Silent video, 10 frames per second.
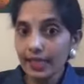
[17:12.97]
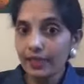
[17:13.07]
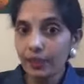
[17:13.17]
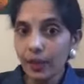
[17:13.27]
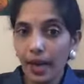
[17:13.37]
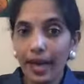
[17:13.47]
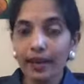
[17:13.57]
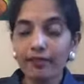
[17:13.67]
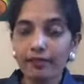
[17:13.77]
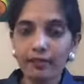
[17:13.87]
if you
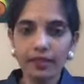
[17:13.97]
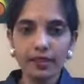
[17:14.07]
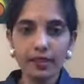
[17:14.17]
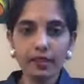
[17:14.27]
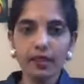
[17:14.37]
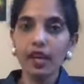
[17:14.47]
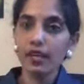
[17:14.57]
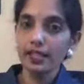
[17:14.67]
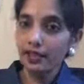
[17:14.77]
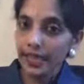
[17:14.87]
have a
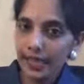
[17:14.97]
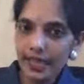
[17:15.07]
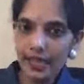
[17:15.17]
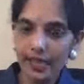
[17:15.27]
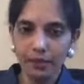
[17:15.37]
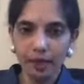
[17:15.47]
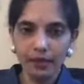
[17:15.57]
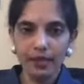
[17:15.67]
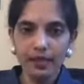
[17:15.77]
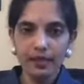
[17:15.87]
lot of heat in the
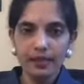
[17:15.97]
body,